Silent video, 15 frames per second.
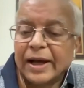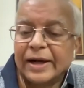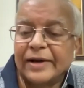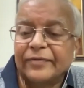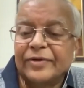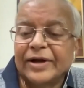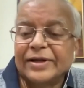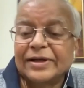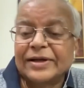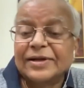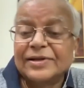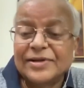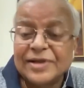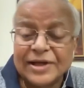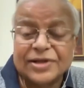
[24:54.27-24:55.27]
And if there is a
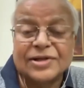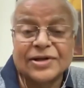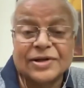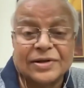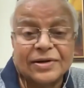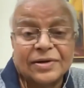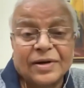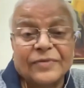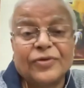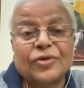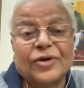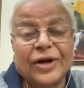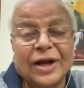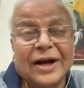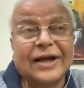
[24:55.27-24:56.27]
dissection, if
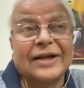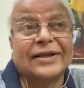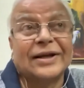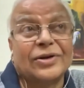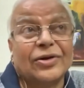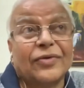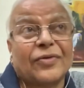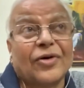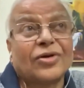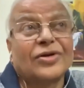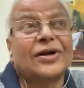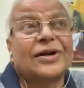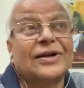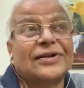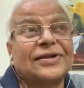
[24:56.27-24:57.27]
you realize that you have
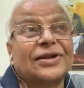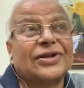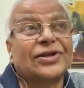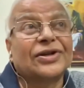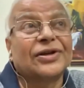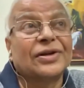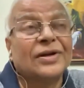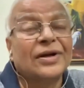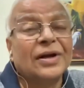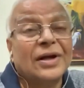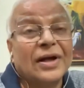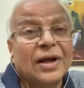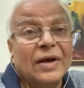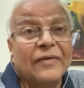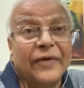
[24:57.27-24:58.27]
caused a dissection,
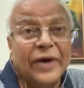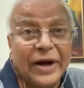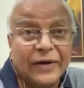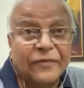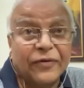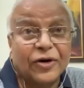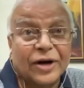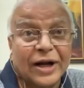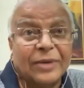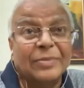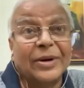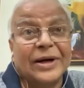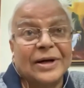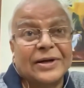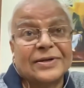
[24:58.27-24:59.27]
wait for
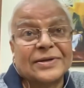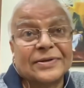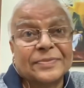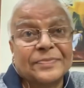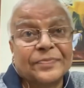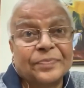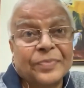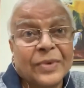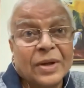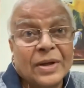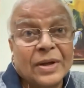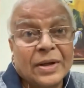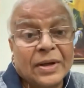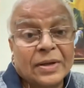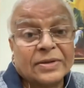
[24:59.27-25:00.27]
10 minutes.
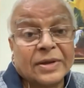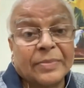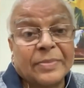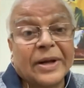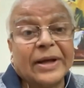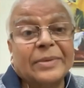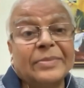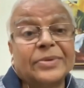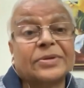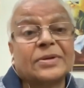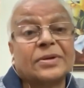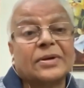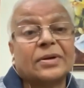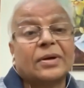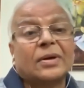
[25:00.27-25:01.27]
Sometimes
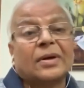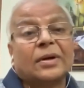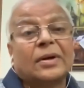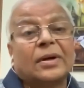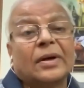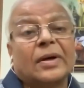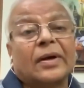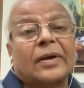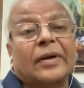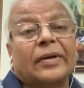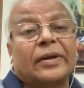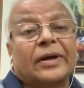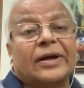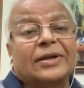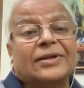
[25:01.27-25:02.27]

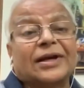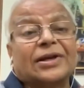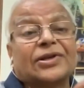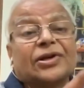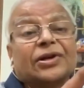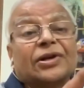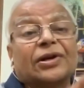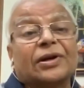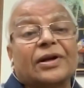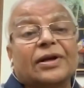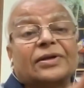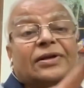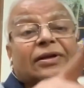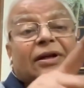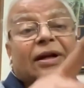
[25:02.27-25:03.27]
the dissection
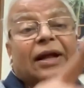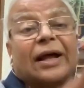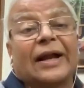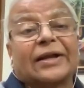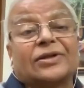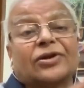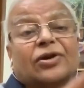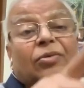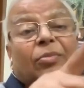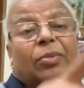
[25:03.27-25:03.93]
is in the direction